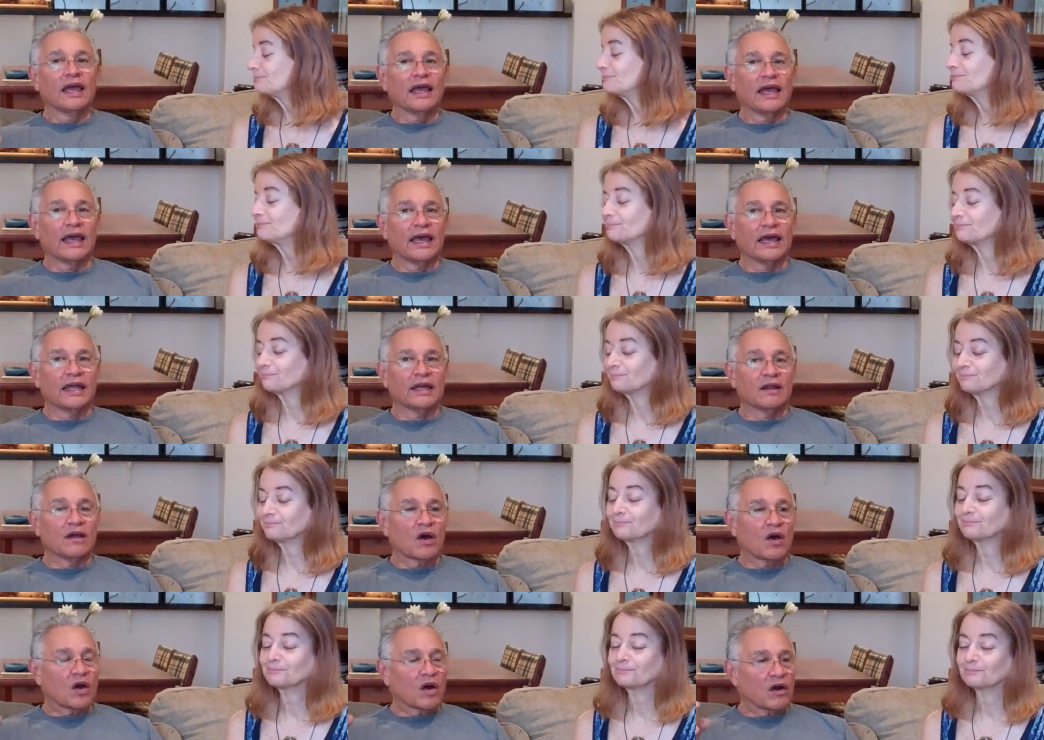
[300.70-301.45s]

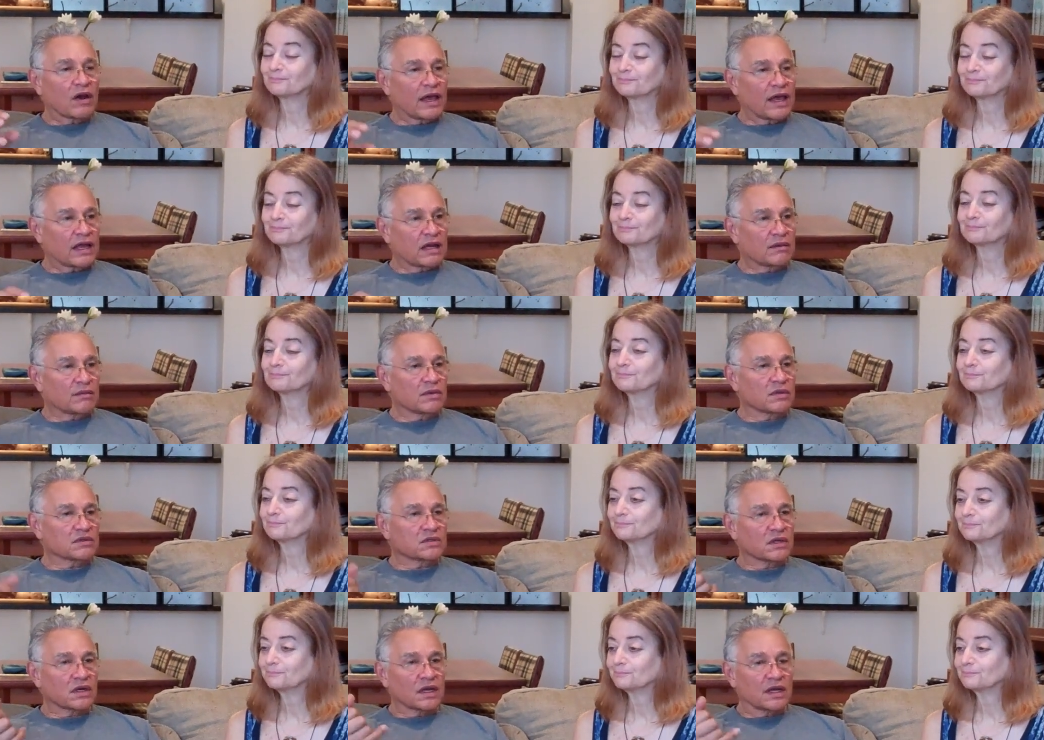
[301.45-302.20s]
Speaker 1: And our
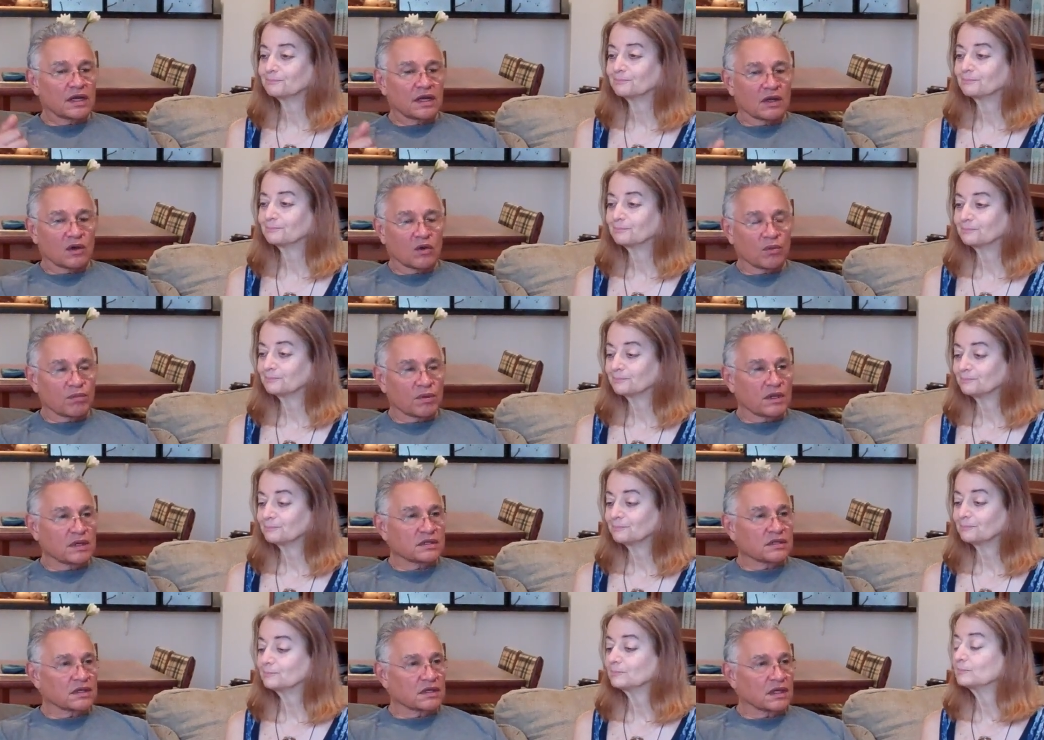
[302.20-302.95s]
animals are getting
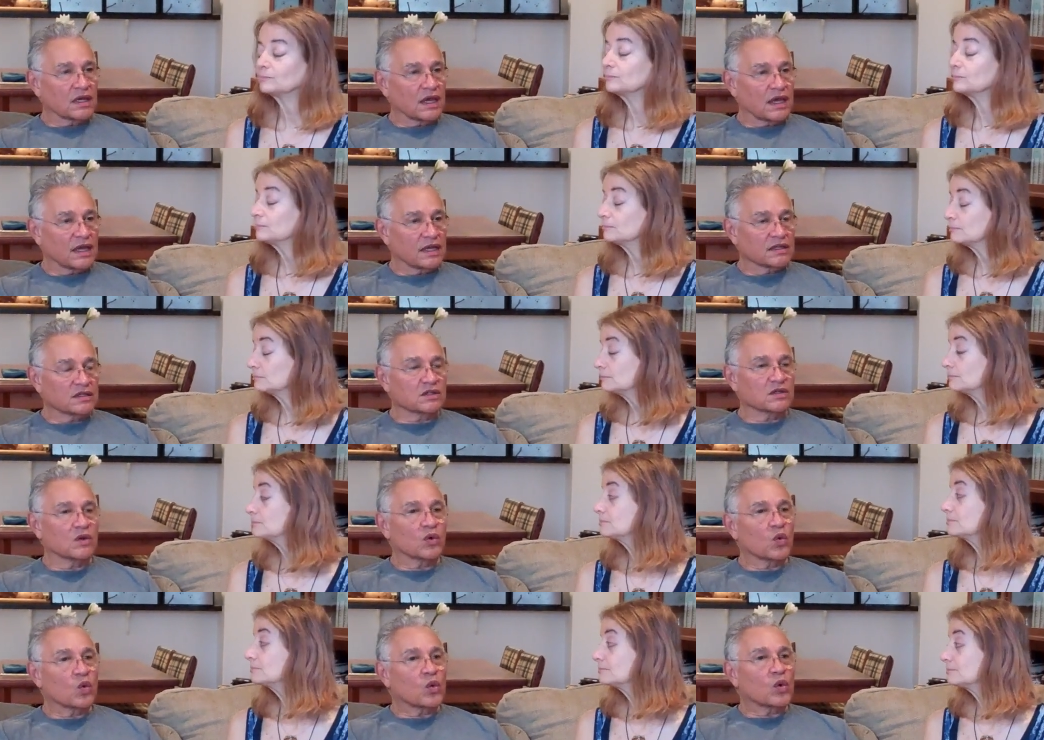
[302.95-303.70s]
obese and
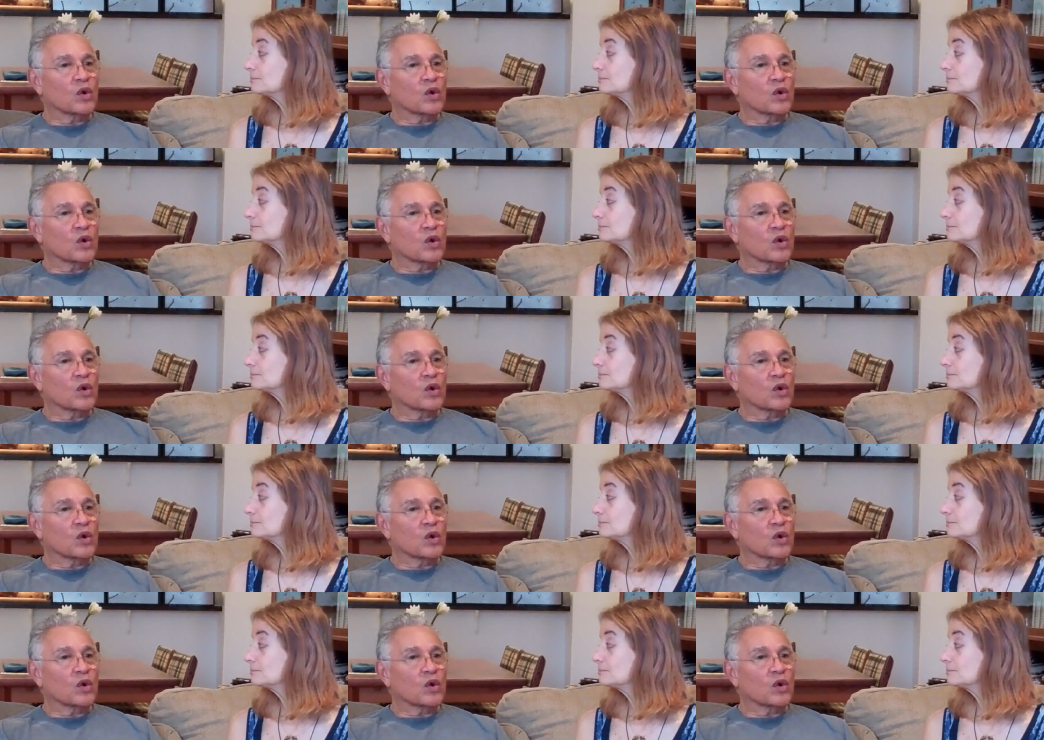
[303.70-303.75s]
cancer.